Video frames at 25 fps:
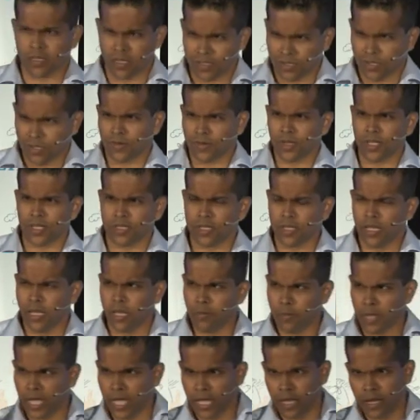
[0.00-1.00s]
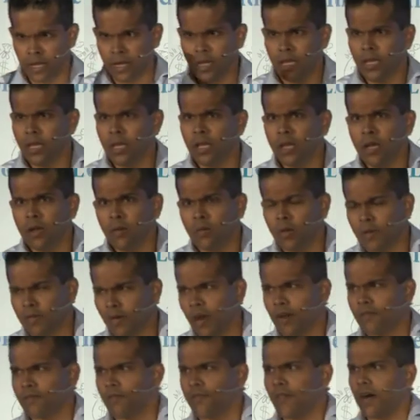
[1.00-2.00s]
I'll raise an ABN, we'll
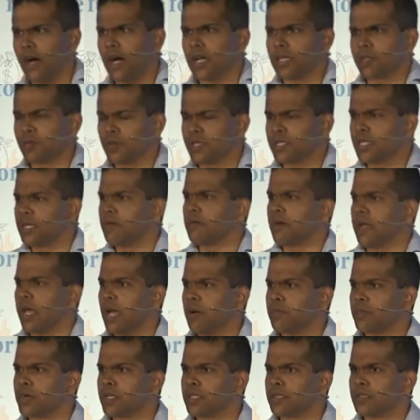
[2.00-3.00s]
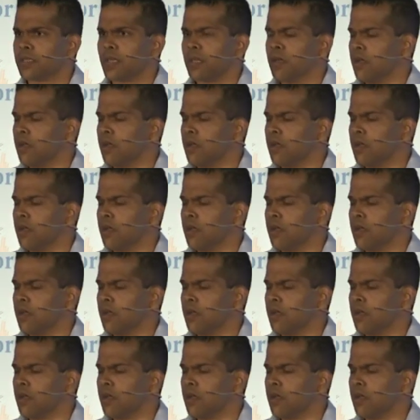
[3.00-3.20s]
run fast, we'll see what happens.